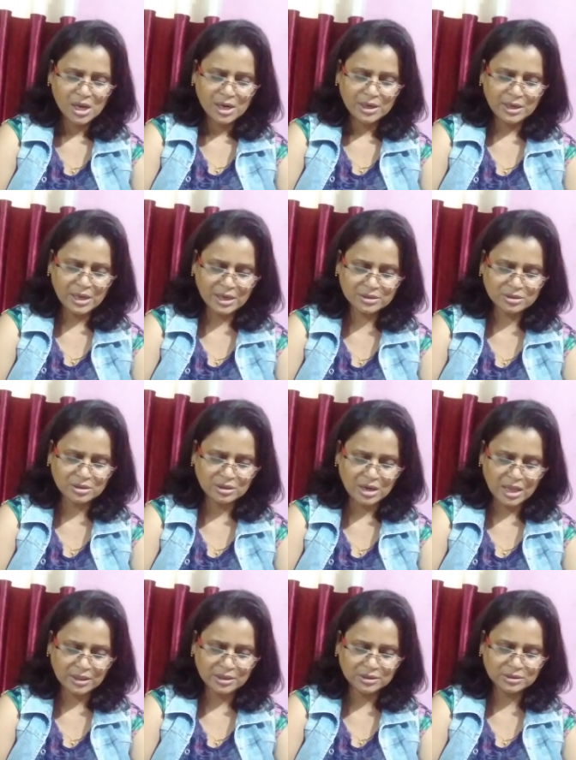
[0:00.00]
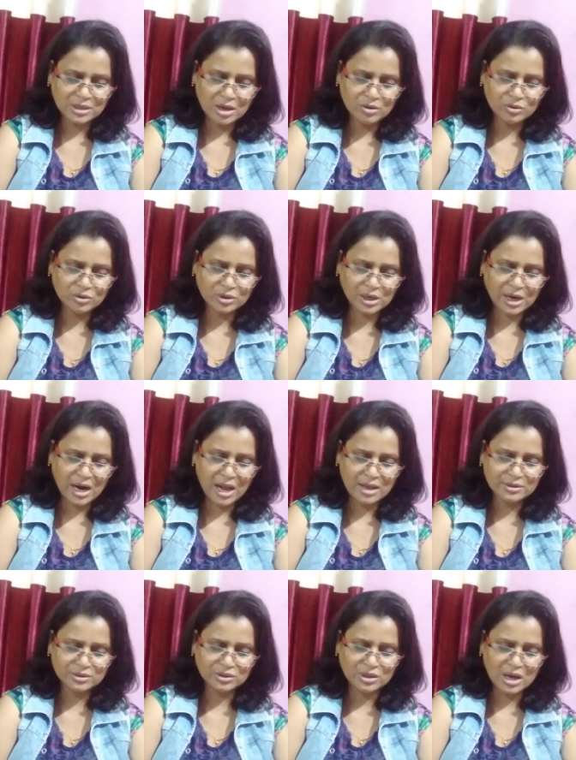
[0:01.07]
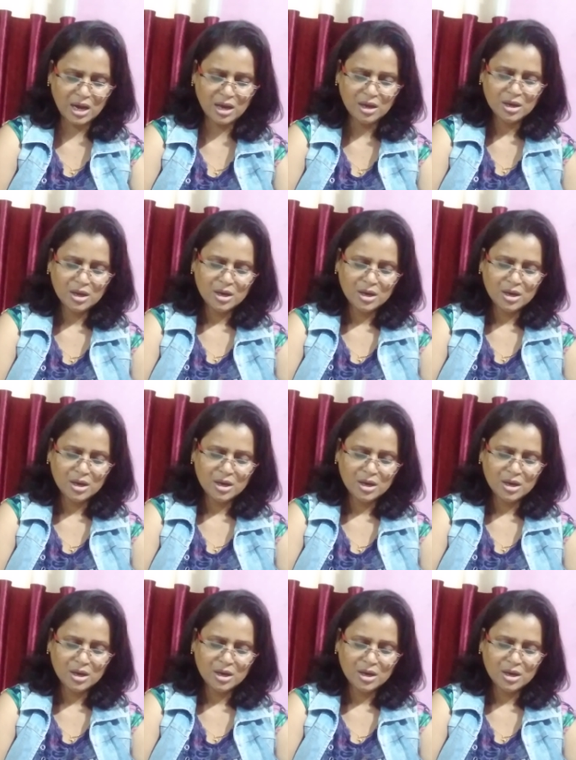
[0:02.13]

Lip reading: Next, Nadir Shah crushed the